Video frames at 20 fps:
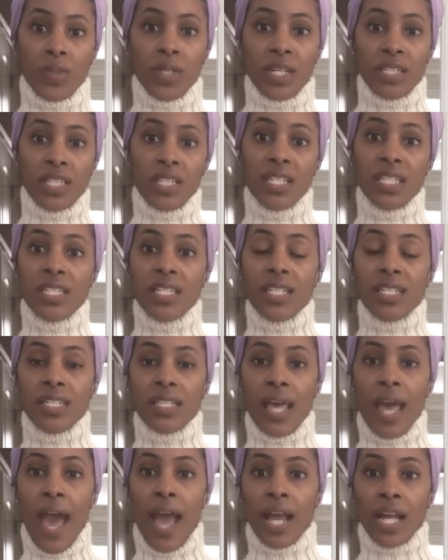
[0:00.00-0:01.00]
because this
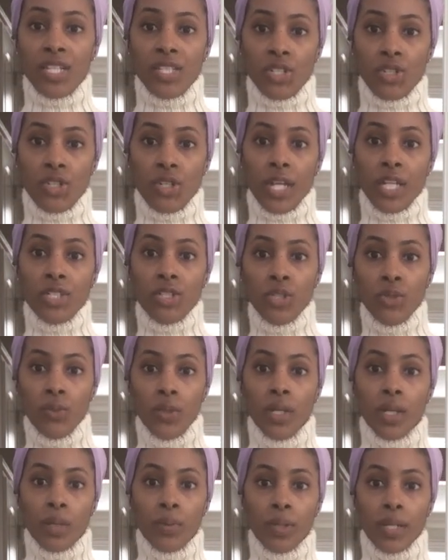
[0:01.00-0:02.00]
is considered a
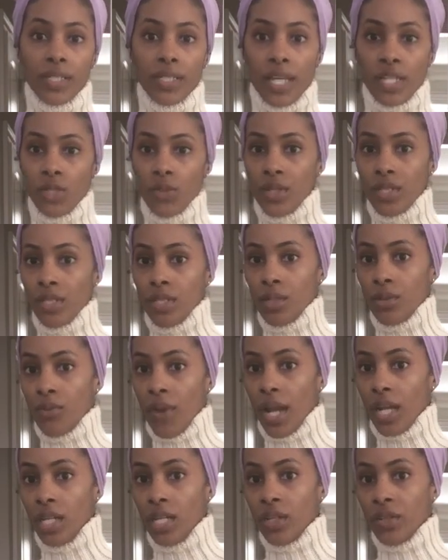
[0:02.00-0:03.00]
tunic, because as you can see
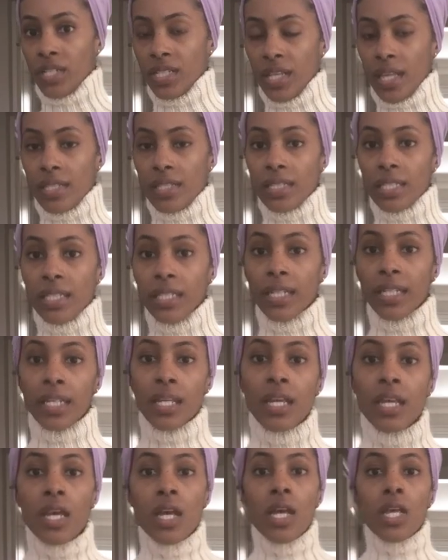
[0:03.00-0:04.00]
right here is a
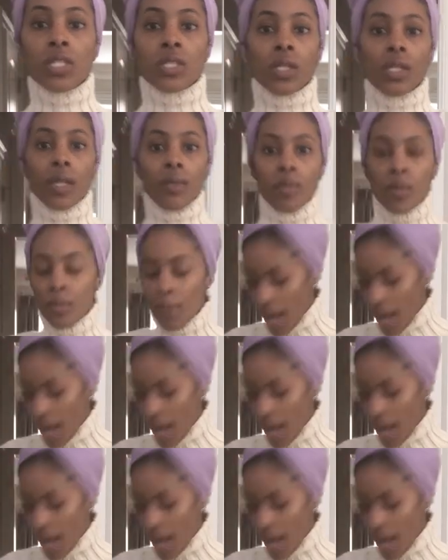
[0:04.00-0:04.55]
slit. So let me